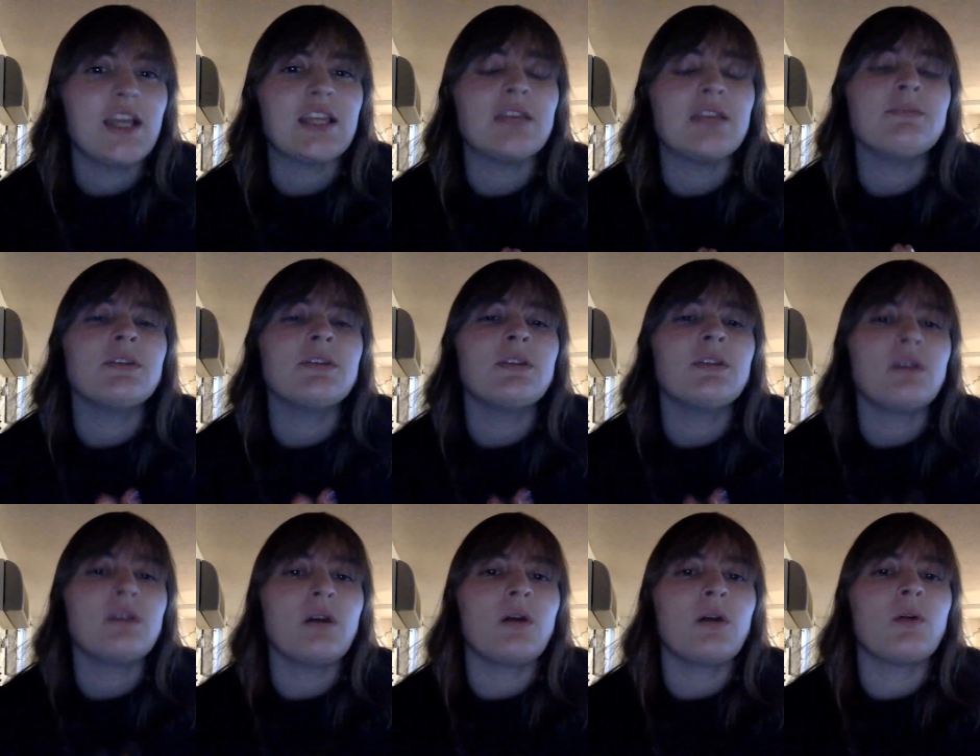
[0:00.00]

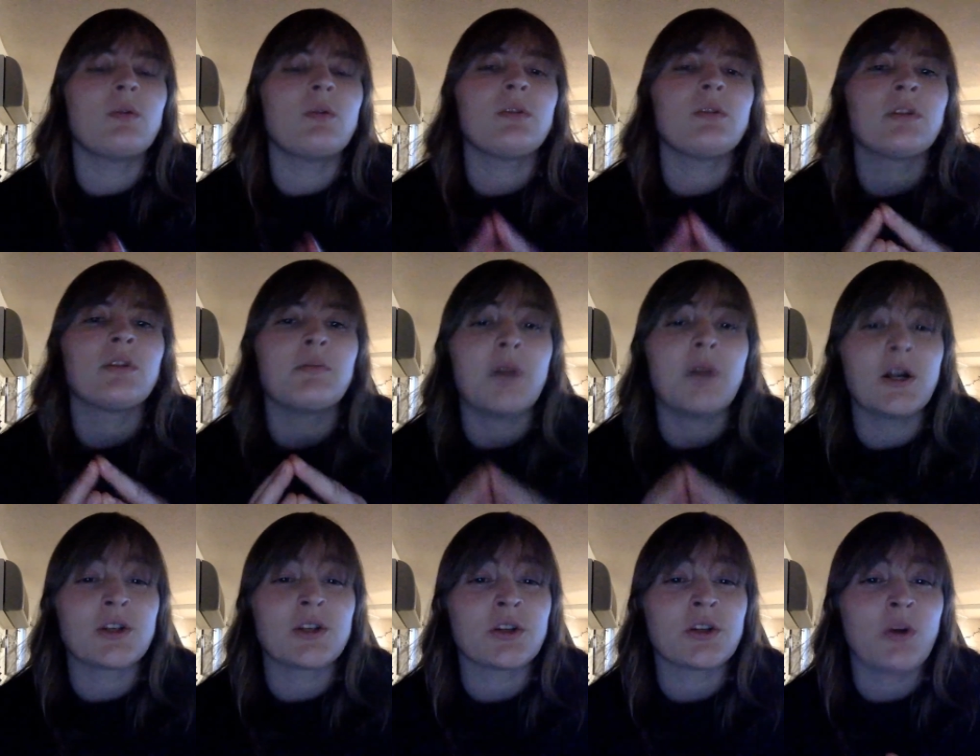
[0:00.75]
even though the
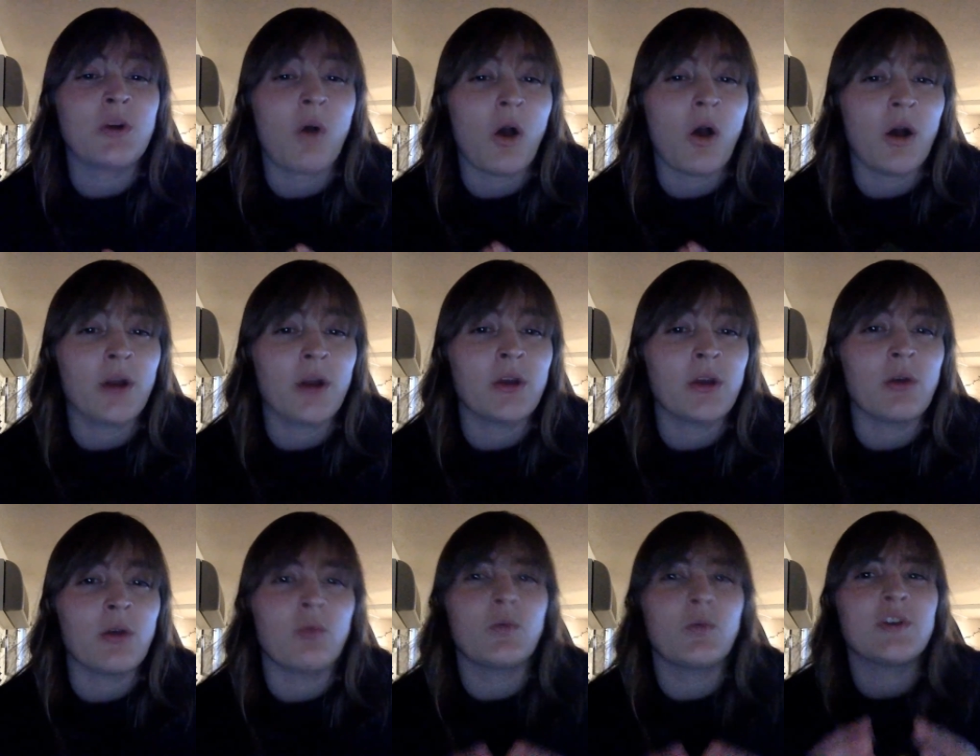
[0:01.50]
Monstro
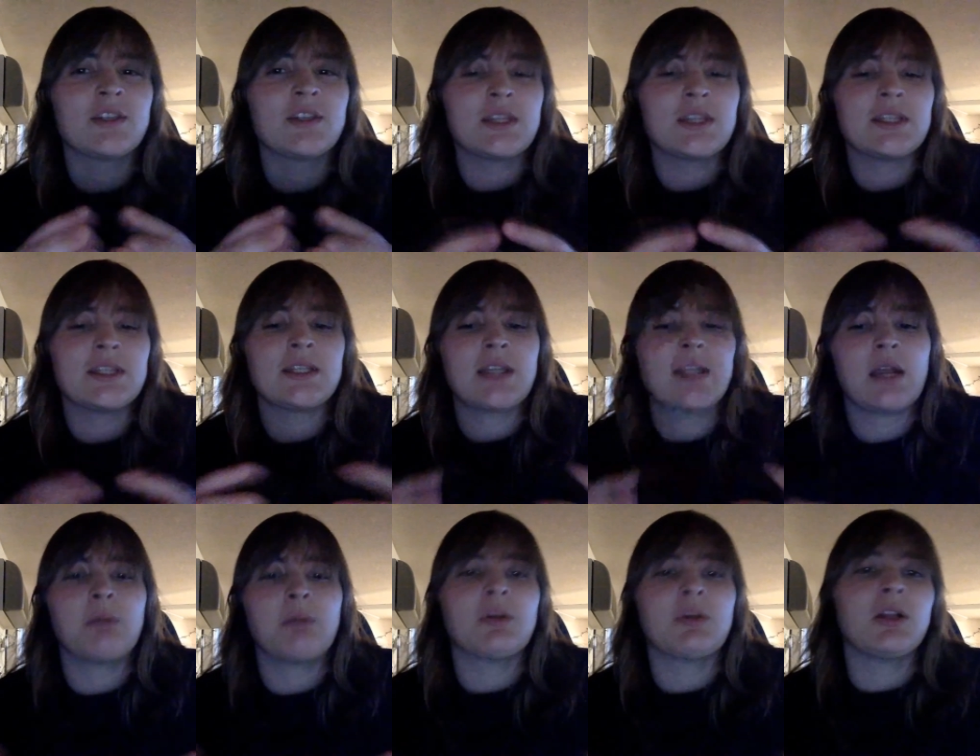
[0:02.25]
audio was the
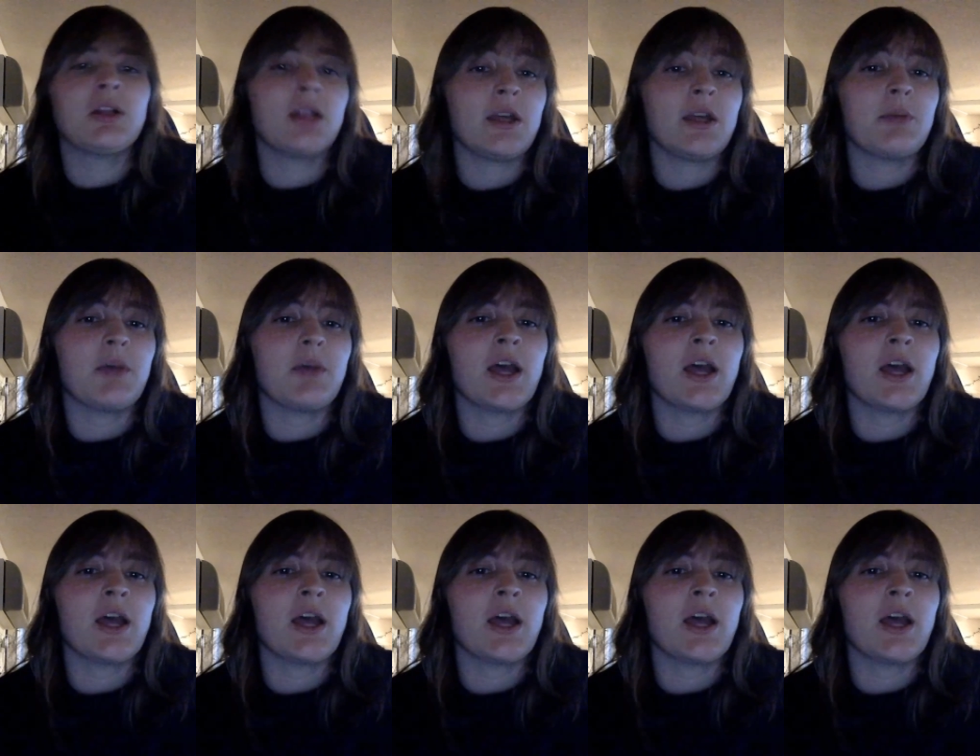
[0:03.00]
same clip